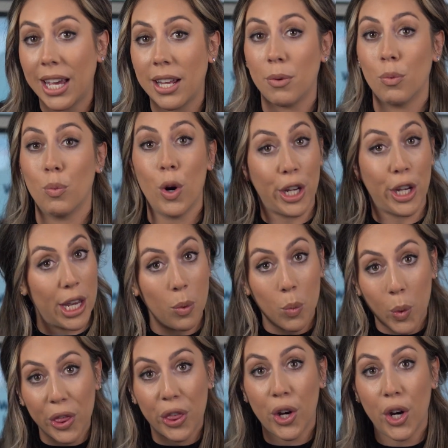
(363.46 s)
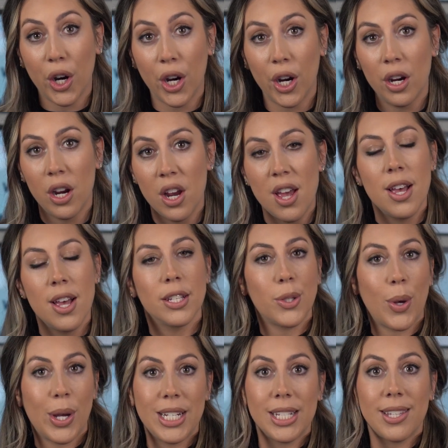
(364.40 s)
and working with her,
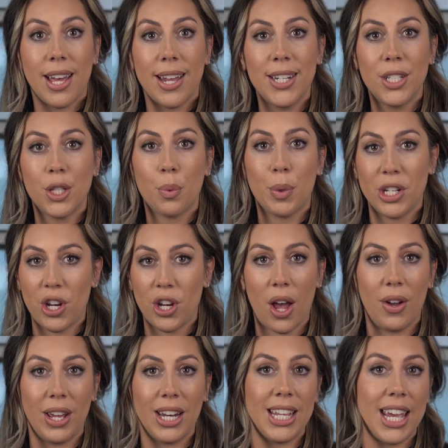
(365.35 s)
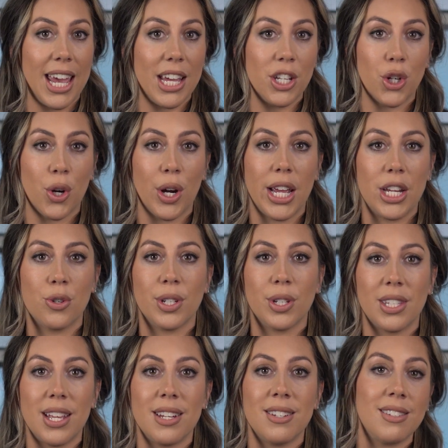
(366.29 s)
so I decided to reach out and gauge her
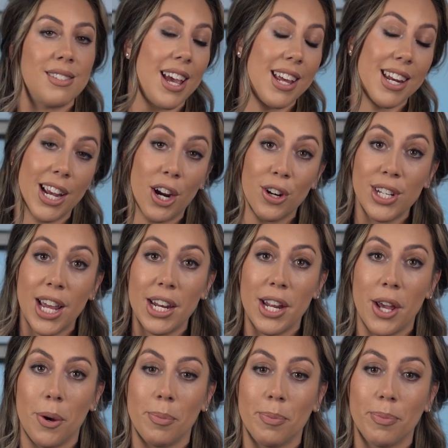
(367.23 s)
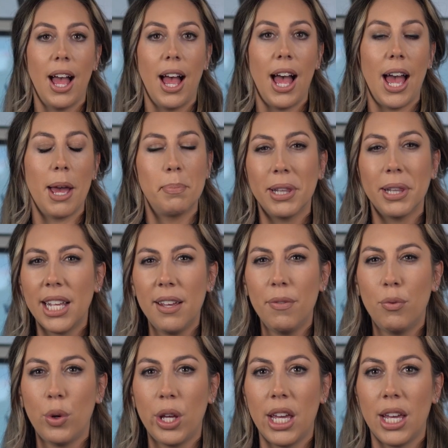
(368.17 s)
interest in designing our tiny home. I
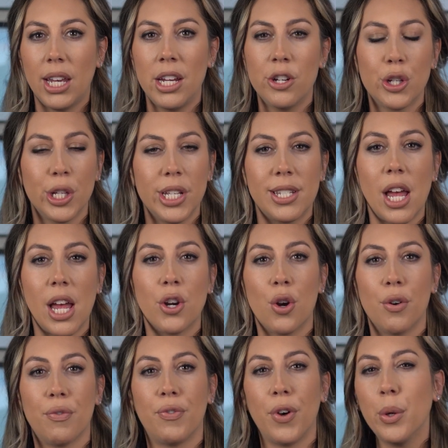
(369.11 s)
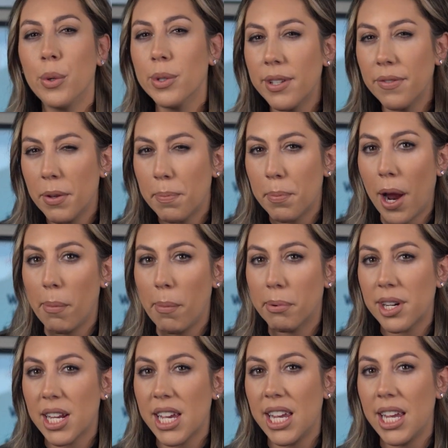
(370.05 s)
believe we initially sent her photos of the
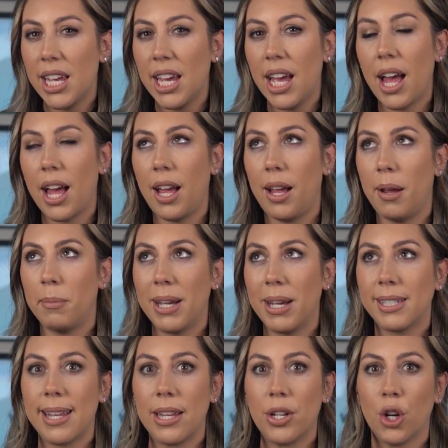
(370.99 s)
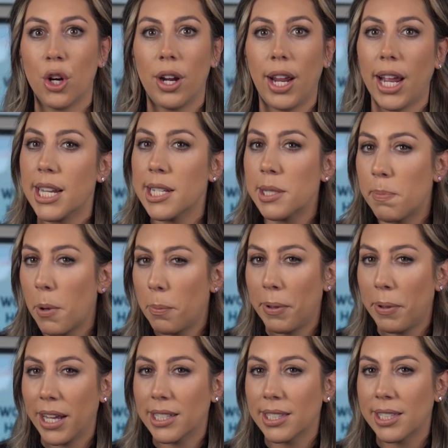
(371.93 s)
property. I sent her inspo
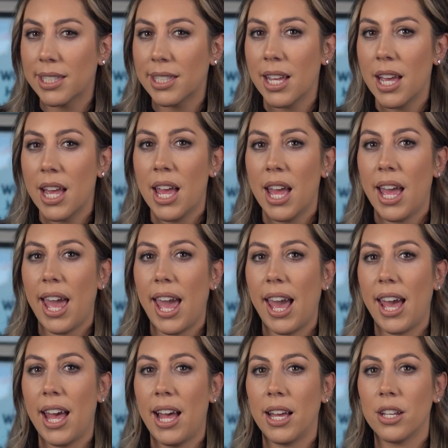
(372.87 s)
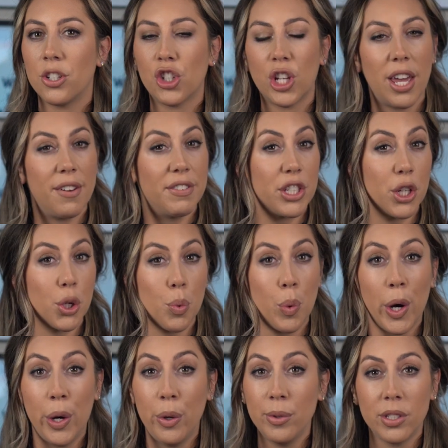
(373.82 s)
pics, and she gave us a
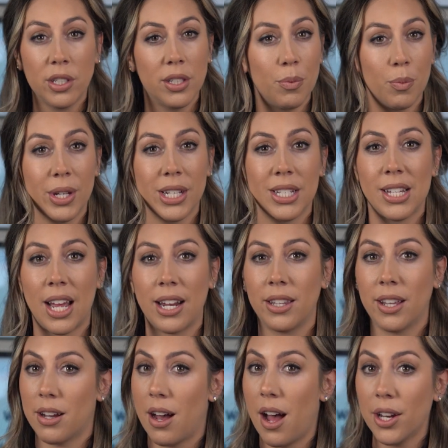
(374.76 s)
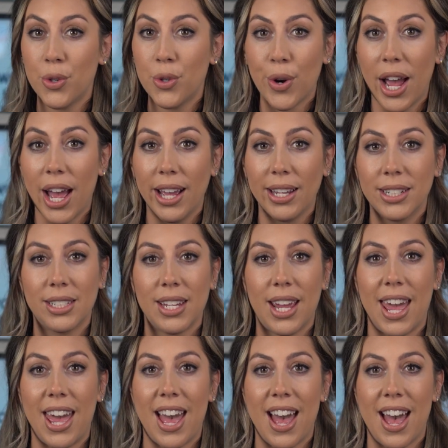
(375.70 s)
quote. We signed the contract,
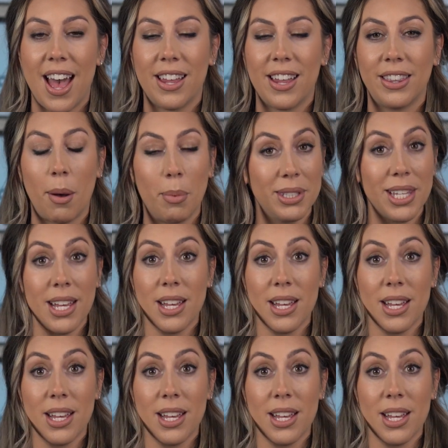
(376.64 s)
and that was